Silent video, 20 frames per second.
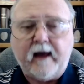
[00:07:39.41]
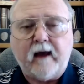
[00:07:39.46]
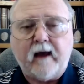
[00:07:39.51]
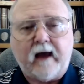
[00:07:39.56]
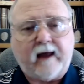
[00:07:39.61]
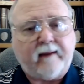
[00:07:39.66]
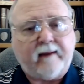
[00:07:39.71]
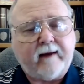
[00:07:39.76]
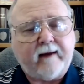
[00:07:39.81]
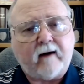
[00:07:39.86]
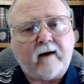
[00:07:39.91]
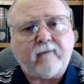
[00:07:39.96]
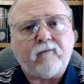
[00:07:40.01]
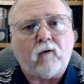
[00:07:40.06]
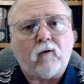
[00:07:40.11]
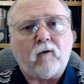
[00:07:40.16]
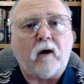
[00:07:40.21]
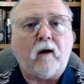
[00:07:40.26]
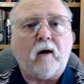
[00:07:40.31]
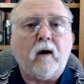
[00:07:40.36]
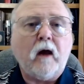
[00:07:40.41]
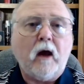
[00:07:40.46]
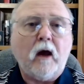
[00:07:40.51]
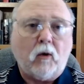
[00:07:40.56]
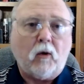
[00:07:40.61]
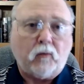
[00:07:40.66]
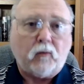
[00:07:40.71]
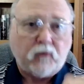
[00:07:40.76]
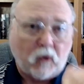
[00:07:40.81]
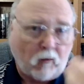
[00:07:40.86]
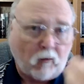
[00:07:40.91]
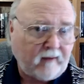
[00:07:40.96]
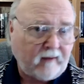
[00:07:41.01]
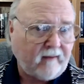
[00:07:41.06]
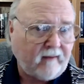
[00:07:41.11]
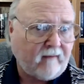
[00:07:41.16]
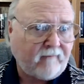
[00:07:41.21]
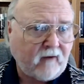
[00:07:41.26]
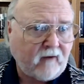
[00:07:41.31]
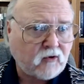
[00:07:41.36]
And therefore, knowing
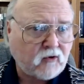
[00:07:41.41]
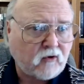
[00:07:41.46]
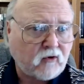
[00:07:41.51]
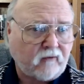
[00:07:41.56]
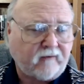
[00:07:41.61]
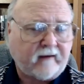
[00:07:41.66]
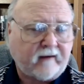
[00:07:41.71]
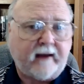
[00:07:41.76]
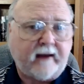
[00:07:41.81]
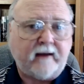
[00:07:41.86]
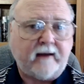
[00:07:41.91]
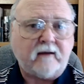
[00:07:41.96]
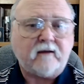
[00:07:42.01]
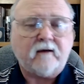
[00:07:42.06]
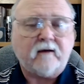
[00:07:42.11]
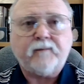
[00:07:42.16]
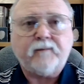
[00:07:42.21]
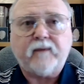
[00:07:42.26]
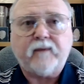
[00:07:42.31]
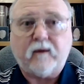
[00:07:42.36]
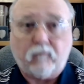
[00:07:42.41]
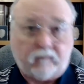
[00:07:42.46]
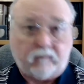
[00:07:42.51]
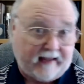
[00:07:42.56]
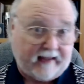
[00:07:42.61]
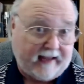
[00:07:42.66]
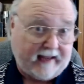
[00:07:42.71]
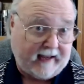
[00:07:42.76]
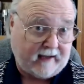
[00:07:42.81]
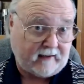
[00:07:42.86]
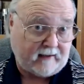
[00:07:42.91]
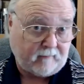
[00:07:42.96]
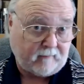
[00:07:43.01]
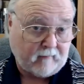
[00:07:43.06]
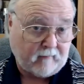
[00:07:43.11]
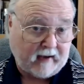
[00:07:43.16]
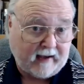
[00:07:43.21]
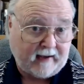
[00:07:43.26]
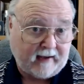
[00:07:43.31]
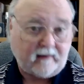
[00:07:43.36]
the future state, the end in
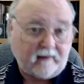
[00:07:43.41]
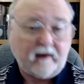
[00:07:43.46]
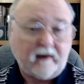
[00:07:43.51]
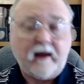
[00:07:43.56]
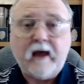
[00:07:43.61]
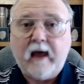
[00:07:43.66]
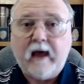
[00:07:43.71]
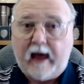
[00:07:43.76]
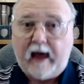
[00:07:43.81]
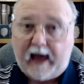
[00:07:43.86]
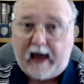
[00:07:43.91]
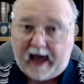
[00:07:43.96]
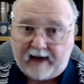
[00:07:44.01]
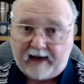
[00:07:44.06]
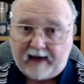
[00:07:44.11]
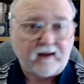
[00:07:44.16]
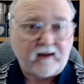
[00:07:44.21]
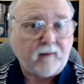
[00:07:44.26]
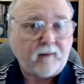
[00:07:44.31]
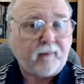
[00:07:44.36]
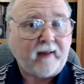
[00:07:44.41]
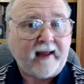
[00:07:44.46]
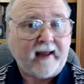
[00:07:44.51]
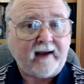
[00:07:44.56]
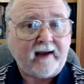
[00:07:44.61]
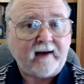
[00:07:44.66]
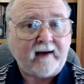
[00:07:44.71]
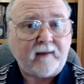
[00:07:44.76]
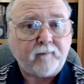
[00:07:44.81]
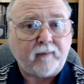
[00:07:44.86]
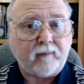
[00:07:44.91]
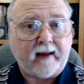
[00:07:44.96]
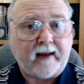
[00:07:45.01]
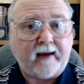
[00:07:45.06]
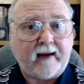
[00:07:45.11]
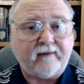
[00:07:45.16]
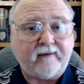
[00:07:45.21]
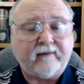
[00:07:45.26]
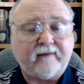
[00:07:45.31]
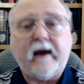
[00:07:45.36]
mind, having the plan in
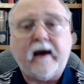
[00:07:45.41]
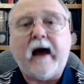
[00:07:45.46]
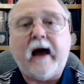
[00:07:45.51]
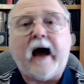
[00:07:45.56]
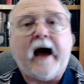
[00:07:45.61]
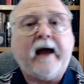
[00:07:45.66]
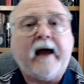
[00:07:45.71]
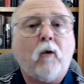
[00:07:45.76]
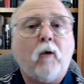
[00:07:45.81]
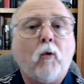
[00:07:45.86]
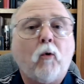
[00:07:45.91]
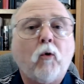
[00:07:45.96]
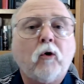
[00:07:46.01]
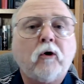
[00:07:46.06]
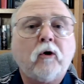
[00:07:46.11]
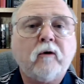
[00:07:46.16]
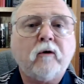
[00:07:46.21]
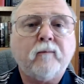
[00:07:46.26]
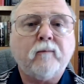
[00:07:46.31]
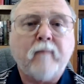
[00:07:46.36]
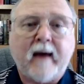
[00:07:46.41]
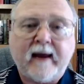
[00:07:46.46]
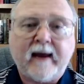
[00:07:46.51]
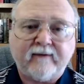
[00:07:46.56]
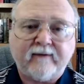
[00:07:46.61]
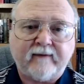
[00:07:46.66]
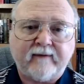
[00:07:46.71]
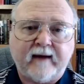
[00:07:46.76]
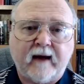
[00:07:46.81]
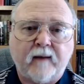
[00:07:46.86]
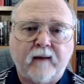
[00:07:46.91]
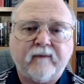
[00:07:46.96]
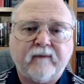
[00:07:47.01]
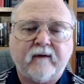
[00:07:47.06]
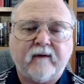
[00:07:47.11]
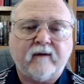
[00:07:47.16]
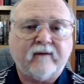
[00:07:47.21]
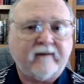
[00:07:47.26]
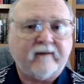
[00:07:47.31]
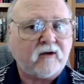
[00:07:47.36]
place, I ordered my steps
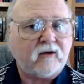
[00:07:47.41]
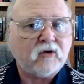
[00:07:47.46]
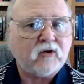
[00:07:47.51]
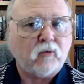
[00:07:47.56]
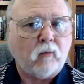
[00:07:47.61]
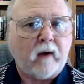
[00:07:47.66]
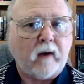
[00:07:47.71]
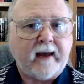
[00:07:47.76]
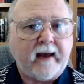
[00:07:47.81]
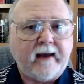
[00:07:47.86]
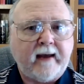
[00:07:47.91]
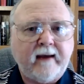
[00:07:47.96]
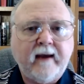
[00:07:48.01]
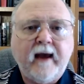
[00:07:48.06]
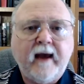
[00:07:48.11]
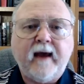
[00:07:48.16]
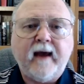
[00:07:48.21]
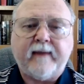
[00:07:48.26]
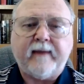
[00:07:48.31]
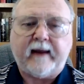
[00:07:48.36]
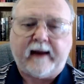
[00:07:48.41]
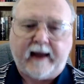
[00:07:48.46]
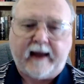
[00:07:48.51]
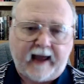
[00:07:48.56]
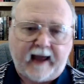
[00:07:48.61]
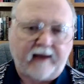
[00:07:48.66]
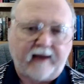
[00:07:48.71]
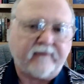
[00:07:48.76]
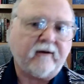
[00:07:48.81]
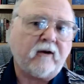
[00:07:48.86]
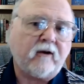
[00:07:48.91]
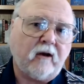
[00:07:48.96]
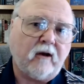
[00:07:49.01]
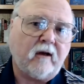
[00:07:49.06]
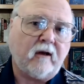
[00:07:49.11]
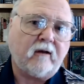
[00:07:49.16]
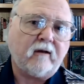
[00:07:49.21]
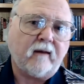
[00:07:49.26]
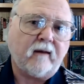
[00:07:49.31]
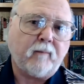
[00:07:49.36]
in such a way that I
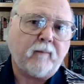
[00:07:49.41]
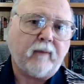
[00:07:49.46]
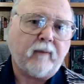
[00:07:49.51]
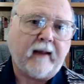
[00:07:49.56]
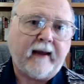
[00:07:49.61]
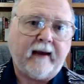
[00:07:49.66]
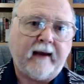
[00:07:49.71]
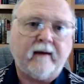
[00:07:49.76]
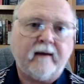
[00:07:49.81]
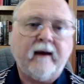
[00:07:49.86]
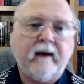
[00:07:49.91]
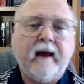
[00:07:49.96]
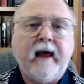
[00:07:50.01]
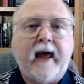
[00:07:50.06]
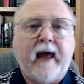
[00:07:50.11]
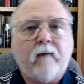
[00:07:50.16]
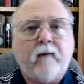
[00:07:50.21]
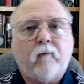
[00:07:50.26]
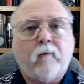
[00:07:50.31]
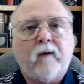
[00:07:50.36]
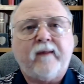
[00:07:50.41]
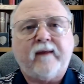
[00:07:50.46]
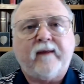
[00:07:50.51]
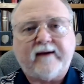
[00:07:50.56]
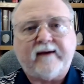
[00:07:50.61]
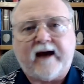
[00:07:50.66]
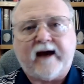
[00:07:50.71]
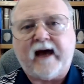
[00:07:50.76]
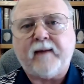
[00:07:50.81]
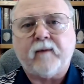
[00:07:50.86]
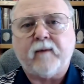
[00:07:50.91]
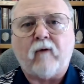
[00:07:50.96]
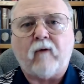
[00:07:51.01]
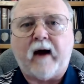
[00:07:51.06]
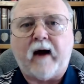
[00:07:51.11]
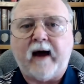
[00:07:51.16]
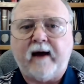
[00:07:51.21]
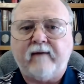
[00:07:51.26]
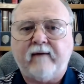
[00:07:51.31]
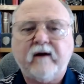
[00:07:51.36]
executed to the plan. And when the time
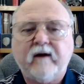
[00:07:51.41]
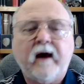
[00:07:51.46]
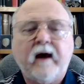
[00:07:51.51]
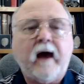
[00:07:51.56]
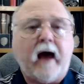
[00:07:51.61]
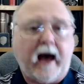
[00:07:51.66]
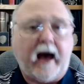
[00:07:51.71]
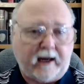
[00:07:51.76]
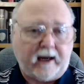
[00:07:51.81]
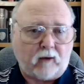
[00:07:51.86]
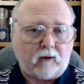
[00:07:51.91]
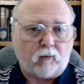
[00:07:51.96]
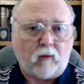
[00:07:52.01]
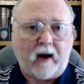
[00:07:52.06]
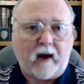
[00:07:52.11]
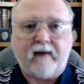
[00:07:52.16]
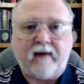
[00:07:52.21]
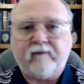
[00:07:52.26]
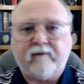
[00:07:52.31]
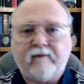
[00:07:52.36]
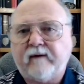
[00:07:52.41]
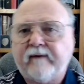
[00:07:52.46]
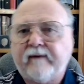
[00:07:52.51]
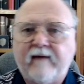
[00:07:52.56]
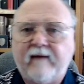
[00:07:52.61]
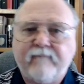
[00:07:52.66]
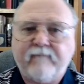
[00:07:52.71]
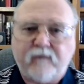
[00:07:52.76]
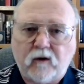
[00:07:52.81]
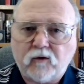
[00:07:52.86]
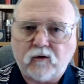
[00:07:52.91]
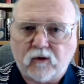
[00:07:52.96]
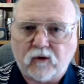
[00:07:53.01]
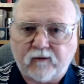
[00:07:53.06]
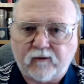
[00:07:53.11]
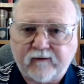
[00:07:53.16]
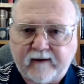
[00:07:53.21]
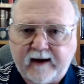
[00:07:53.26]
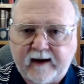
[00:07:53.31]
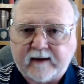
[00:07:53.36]
arrived, I arrived at that future
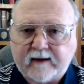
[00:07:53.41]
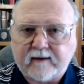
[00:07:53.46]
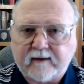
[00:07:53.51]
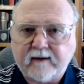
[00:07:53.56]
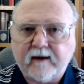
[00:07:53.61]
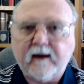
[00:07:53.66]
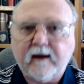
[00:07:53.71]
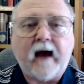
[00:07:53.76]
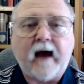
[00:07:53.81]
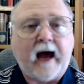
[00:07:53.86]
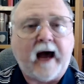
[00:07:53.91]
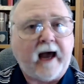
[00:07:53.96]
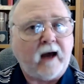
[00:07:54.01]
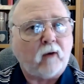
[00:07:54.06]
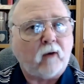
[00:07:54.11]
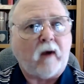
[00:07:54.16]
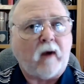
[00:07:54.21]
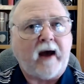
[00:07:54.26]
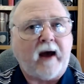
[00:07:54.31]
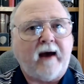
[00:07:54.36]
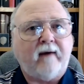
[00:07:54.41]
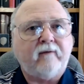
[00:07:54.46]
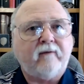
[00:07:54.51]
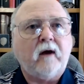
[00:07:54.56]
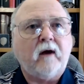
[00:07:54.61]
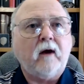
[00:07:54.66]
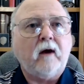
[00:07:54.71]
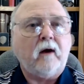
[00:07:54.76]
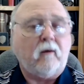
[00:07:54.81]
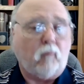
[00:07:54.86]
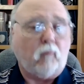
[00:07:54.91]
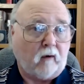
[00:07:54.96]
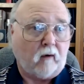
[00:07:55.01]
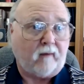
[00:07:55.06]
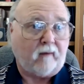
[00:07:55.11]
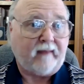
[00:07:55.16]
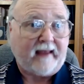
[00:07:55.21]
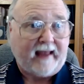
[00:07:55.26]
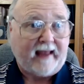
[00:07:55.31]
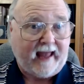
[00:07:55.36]
state. I arrived where
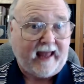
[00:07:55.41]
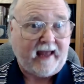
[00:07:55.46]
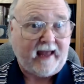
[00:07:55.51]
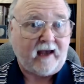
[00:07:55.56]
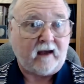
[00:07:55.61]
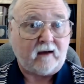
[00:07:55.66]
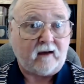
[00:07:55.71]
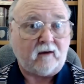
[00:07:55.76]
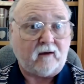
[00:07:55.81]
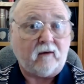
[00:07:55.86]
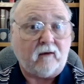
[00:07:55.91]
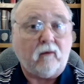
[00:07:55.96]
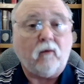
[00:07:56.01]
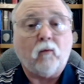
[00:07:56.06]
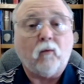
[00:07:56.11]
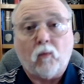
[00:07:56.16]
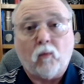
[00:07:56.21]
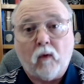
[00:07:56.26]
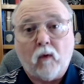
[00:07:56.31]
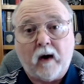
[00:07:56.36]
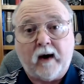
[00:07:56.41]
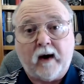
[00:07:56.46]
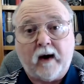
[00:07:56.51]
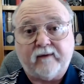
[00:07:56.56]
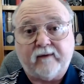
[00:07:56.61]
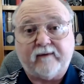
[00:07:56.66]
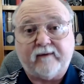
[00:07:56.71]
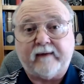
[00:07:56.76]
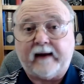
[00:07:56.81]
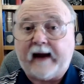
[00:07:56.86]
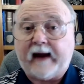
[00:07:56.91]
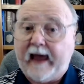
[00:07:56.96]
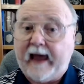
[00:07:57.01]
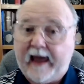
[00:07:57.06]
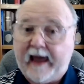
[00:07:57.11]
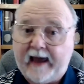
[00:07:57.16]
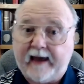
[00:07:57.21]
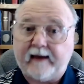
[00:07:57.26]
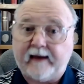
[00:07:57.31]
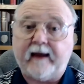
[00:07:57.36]
the end was that I
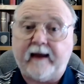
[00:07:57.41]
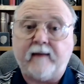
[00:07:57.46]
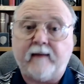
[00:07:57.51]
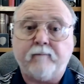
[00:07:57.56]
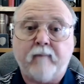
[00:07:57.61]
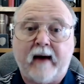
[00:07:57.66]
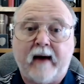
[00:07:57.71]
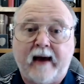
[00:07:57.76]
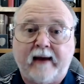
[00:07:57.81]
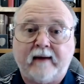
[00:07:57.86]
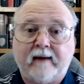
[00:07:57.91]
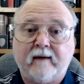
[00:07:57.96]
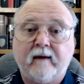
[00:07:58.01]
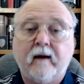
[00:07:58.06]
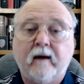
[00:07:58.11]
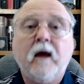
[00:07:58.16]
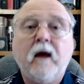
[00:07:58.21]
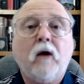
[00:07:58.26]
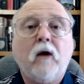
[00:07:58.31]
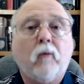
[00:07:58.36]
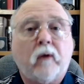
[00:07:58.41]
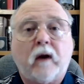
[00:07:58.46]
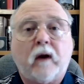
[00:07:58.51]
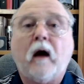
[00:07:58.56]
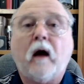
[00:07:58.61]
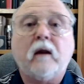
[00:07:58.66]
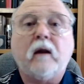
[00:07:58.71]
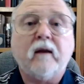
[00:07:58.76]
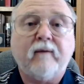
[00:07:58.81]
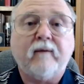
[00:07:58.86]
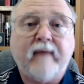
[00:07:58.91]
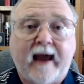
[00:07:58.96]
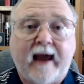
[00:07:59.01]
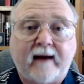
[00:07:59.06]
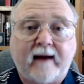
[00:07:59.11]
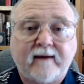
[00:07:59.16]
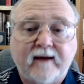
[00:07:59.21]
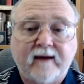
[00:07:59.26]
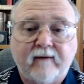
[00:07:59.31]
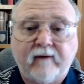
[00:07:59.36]
had in mind when all of the
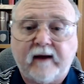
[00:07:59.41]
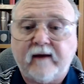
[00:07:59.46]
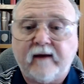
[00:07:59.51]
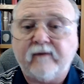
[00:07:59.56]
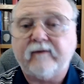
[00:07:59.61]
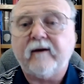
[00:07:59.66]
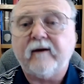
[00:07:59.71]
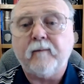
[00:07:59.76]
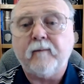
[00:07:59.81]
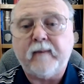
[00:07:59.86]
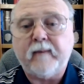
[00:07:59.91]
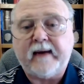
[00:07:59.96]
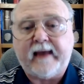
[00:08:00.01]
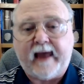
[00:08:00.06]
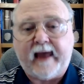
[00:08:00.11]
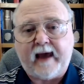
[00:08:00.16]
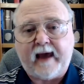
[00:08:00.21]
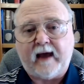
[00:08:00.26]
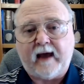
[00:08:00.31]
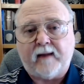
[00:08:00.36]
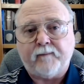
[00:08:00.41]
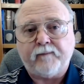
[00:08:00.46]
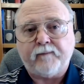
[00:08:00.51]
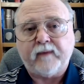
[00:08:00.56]
activities began.